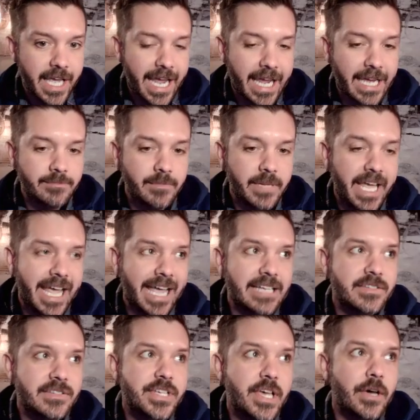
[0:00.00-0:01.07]

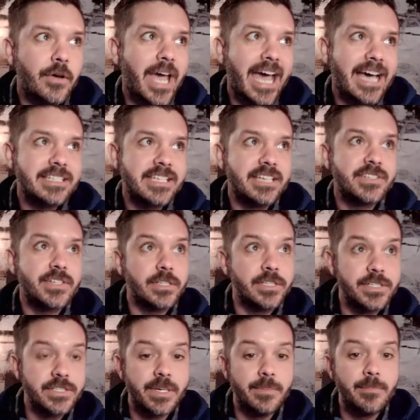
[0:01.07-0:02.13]
And so as I
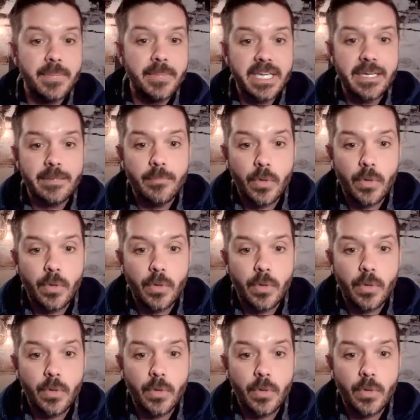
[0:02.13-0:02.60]
started to meet